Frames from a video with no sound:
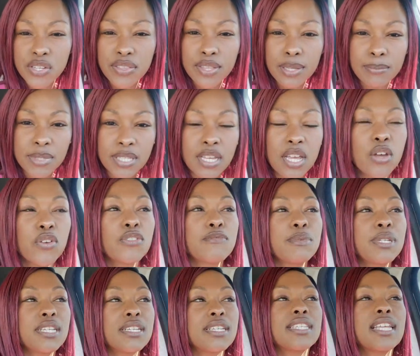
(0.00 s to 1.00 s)
themselves,
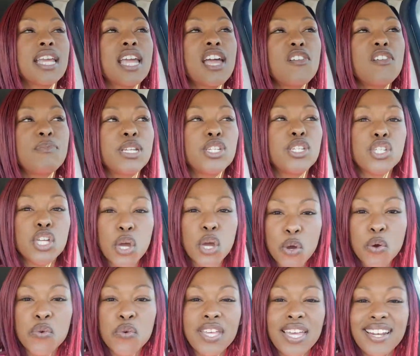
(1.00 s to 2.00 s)
because they have been
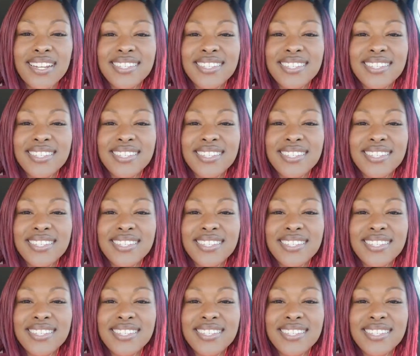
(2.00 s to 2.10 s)
told that